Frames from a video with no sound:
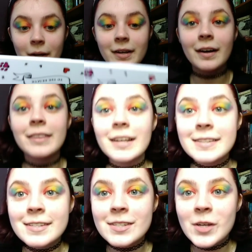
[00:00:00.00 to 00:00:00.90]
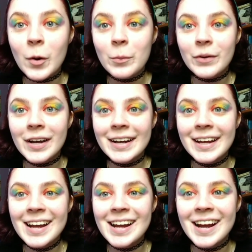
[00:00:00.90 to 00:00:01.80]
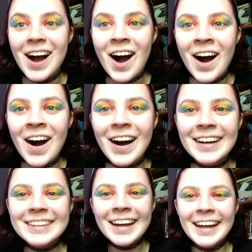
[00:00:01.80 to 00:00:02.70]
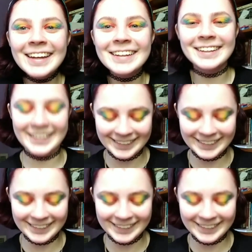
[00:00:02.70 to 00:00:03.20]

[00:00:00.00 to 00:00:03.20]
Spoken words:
my god, that's so pretty. Yay!